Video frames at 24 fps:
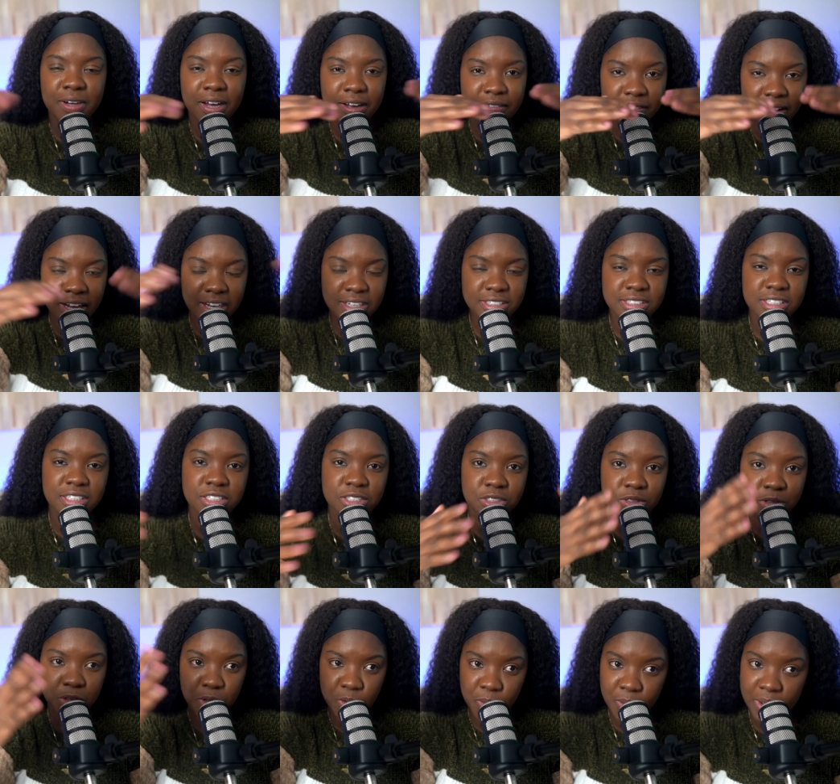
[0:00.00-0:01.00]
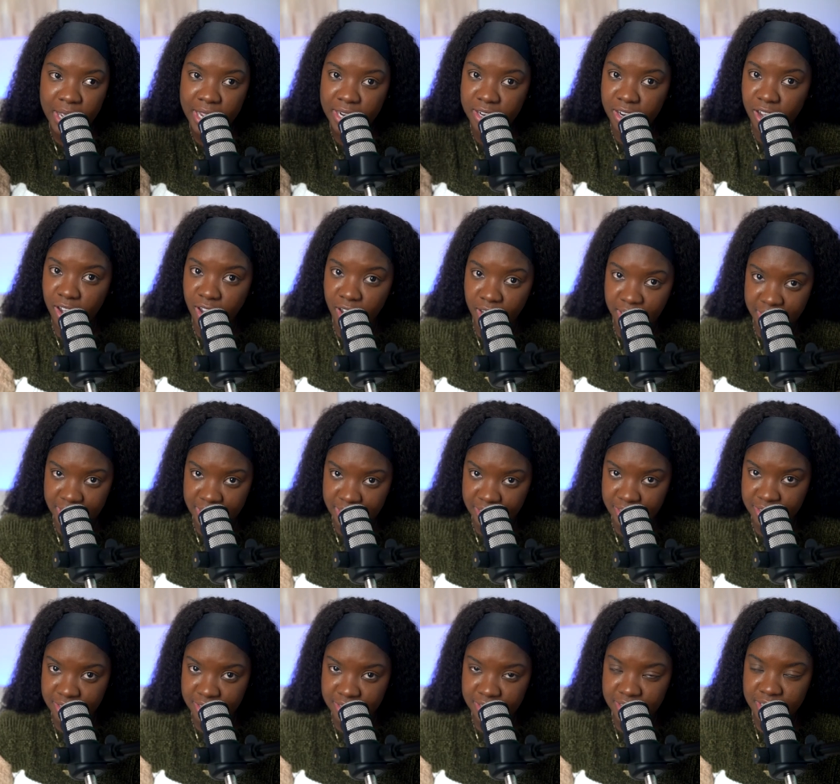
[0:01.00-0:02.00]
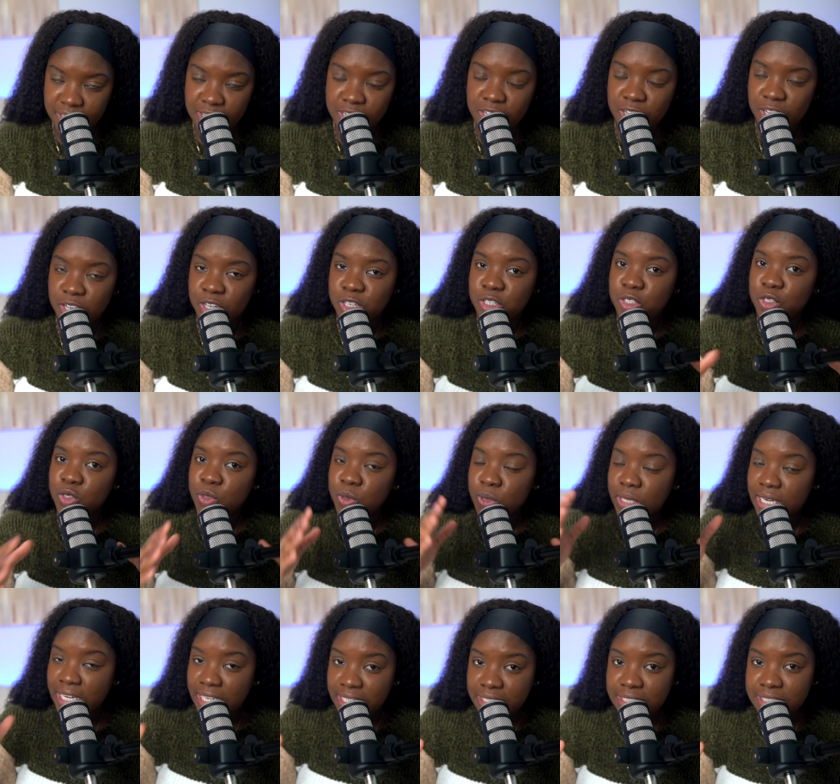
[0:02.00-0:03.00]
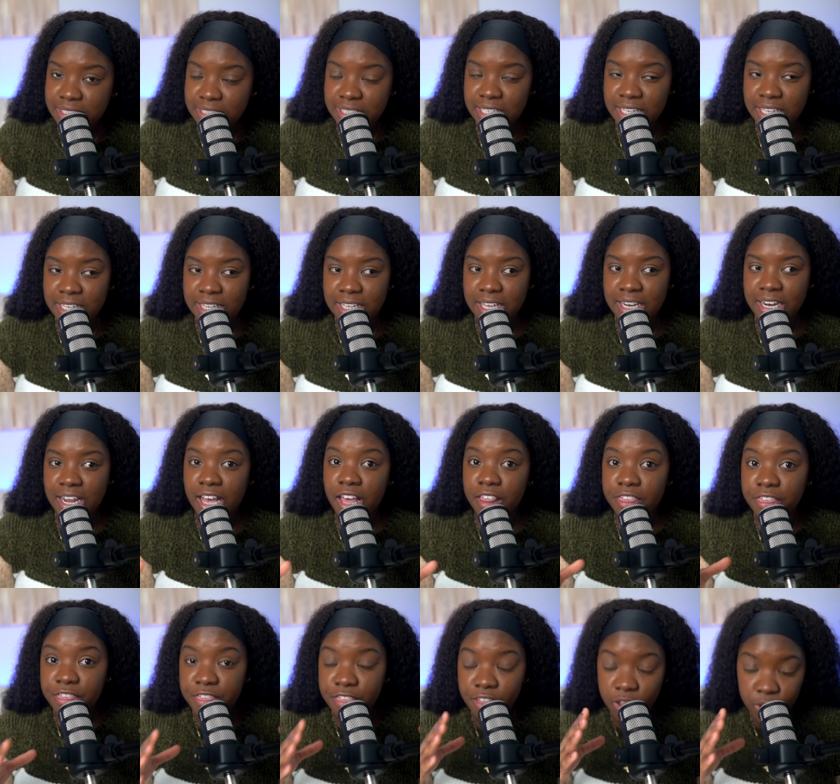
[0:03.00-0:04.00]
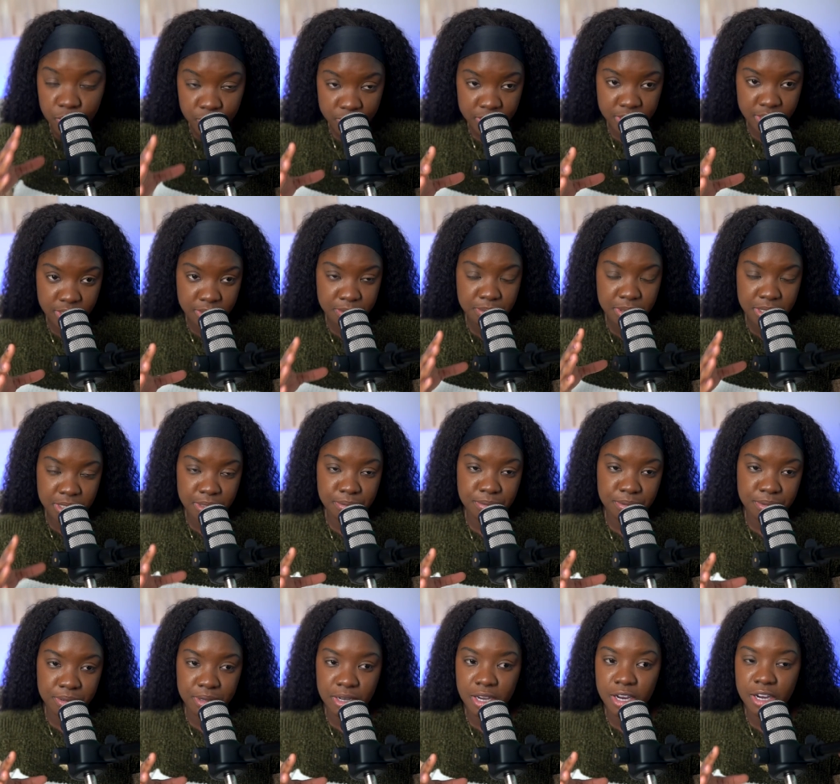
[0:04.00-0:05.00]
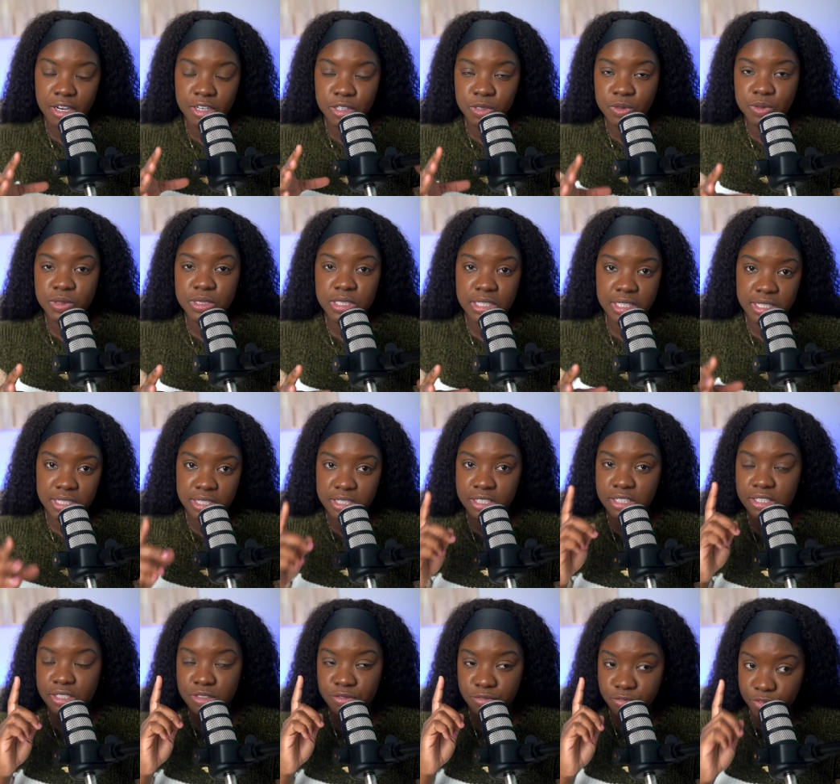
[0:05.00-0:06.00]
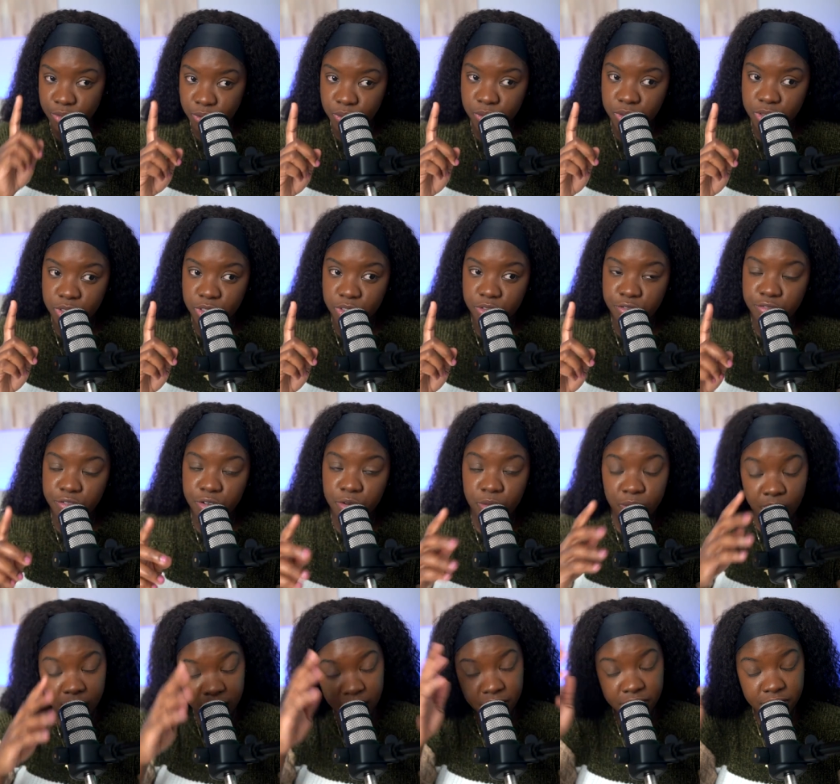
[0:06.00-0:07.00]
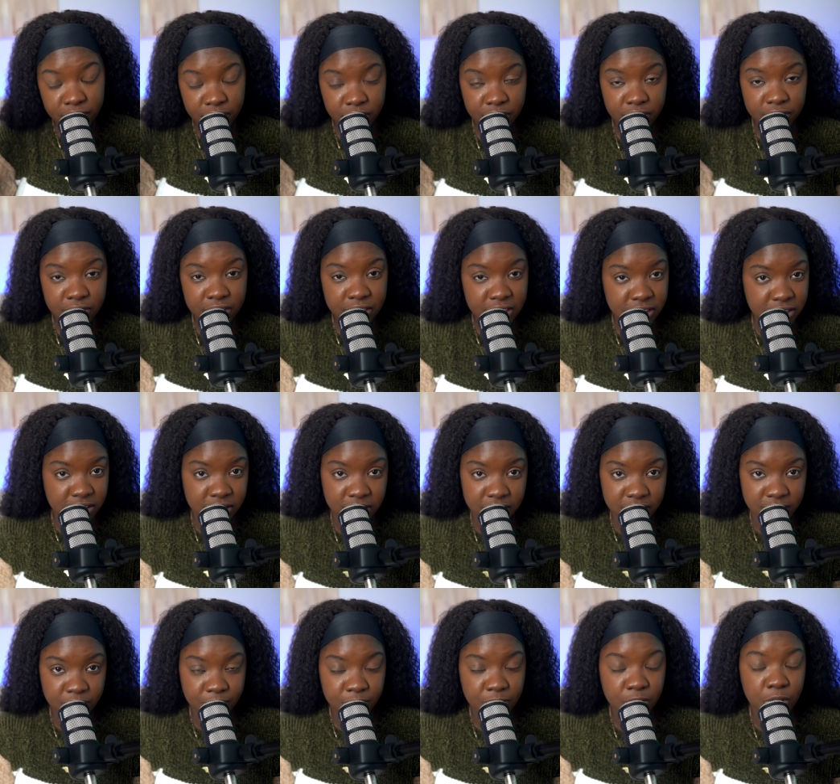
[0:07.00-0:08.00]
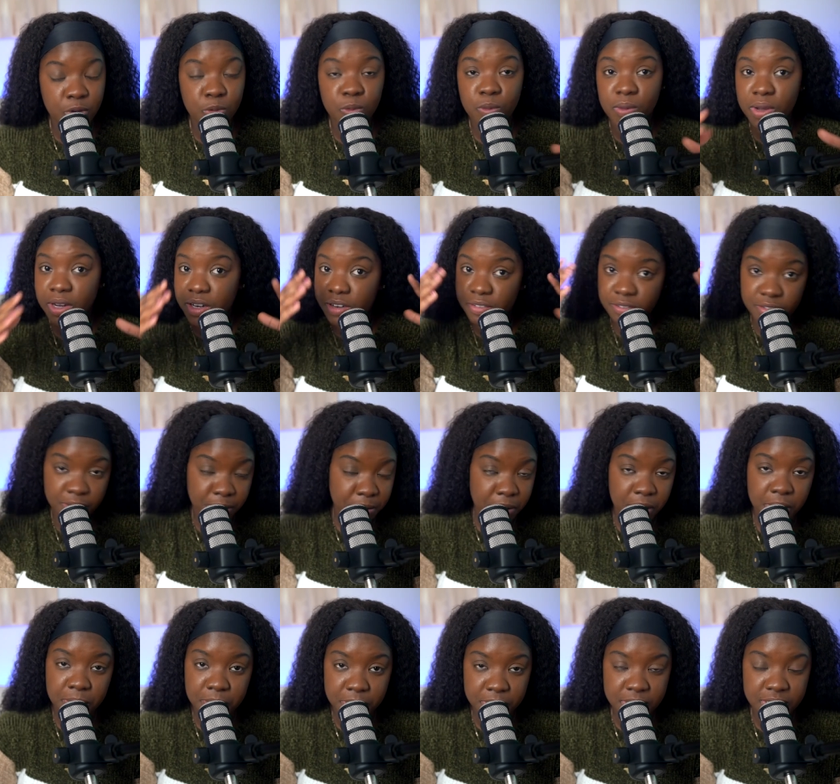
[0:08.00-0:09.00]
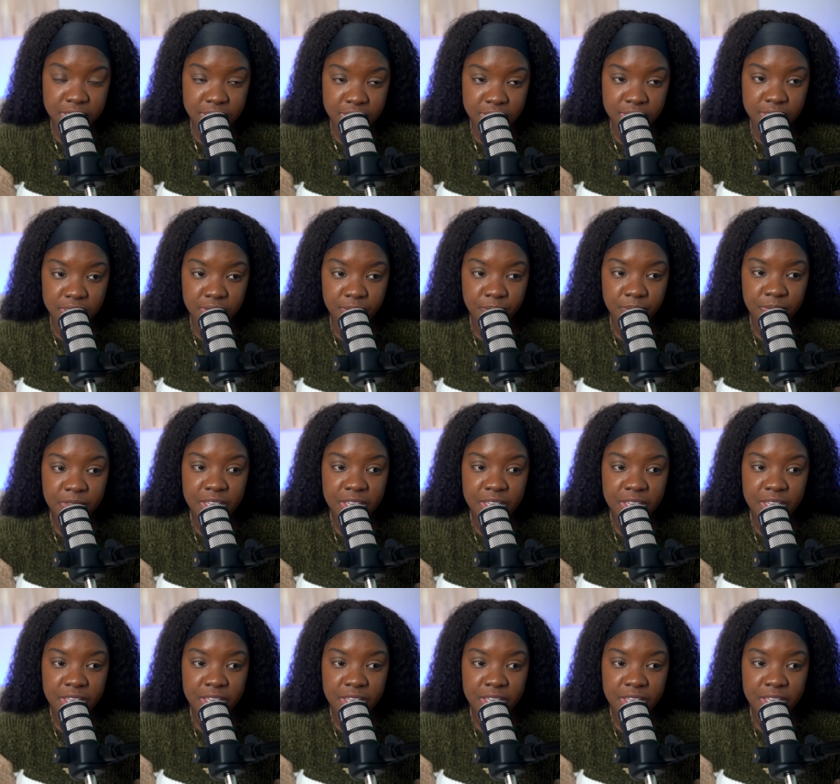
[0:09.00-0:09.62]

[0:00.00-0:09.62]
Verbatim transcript: have access to a wide audience. So let's say that a thousand people are using this photo for whatever reason or whatever purposes.